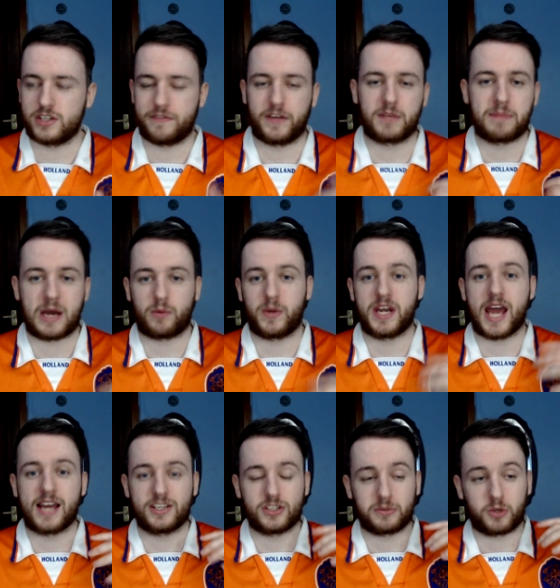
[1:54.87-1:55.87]
You think back when they
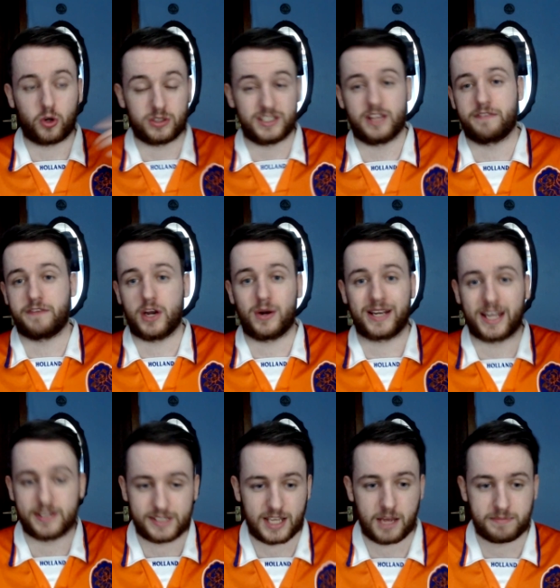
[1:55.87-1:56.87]
got to the final
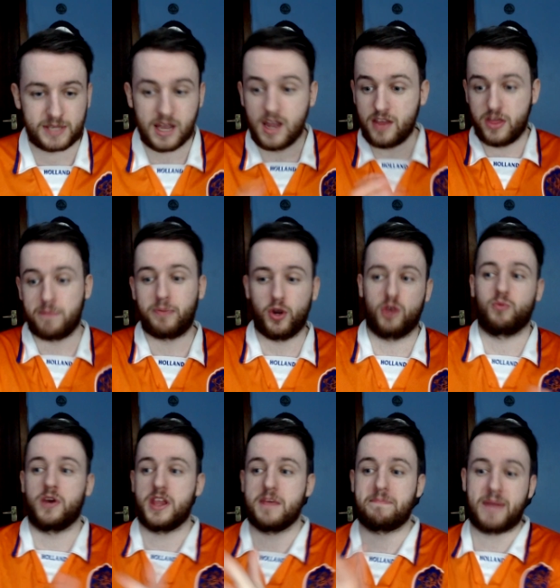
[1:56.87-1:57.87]
against Hibbs, they put in
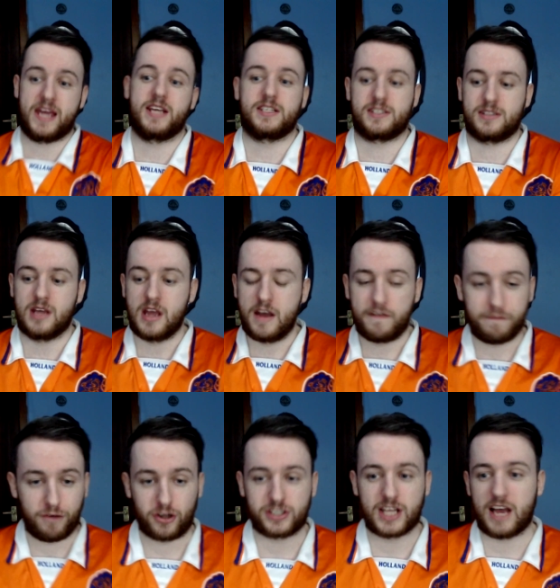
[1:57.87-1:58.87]
one of the best
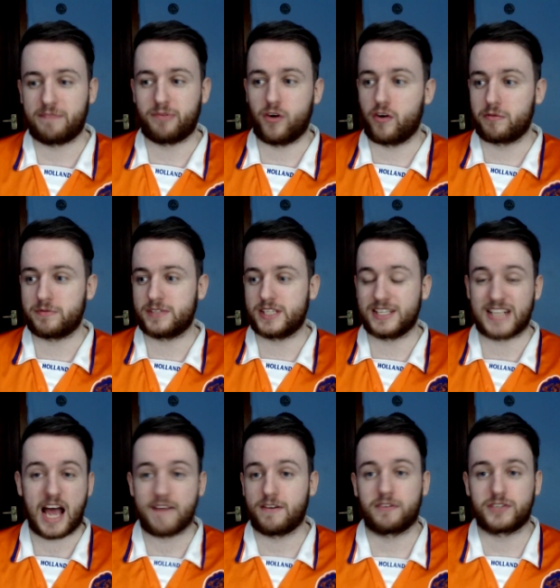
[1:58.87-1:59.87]
first half performances
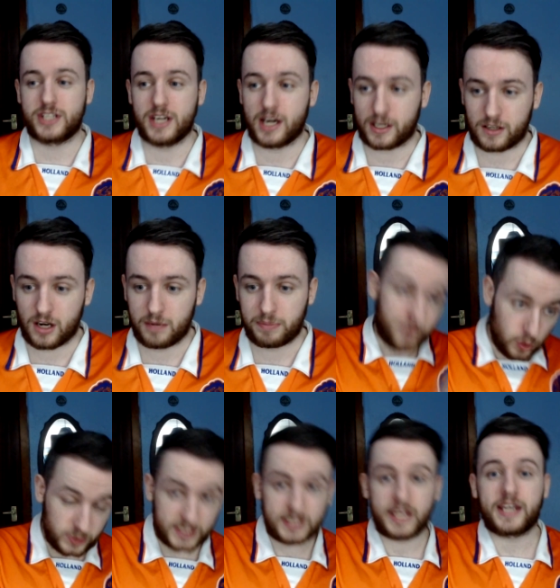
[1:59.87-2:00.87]
I've ever seen in a cup.
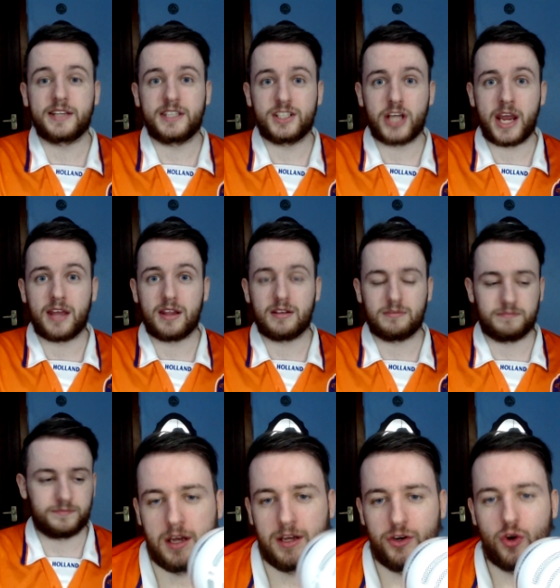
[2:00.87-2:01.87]
Folded like a jet.
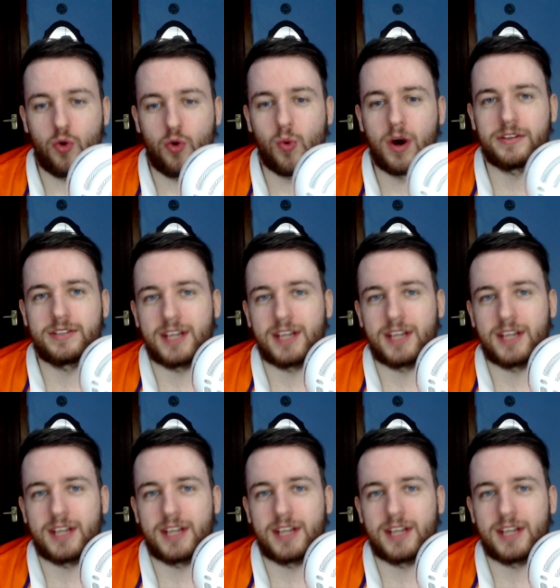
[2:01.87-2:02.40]
No words.